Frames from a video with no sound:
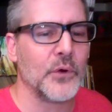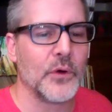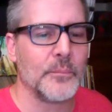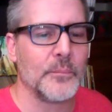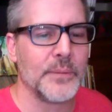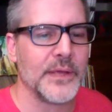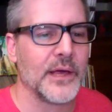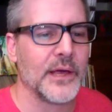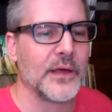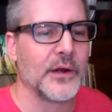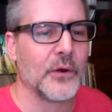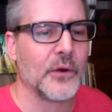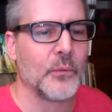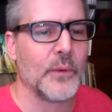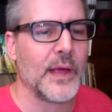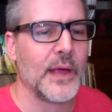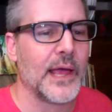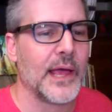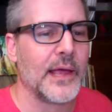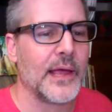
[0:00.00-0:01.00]
We'll be on our
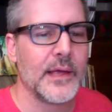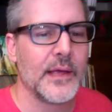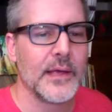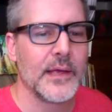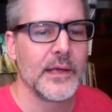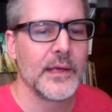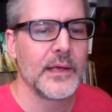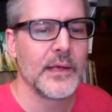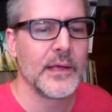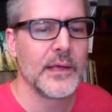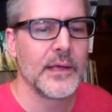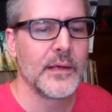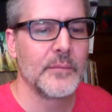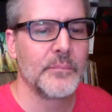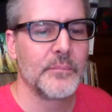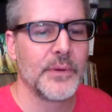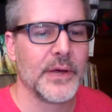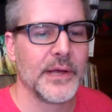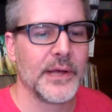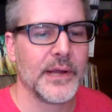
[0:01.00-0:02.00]
way.
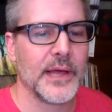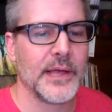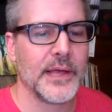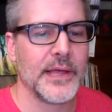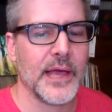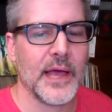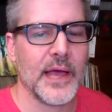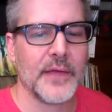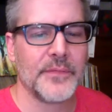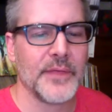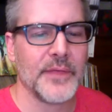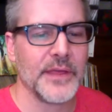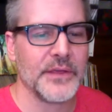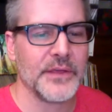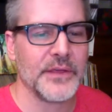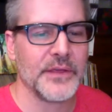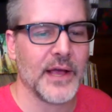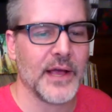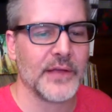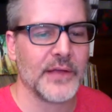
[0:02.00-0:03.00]
But uh, yeah, thank you
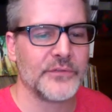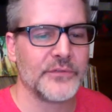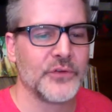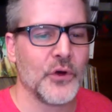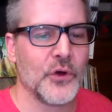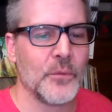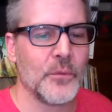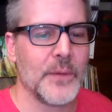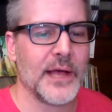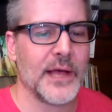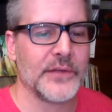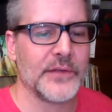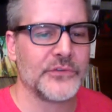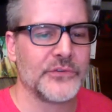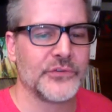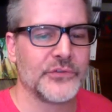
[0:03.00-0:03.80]
guys so much.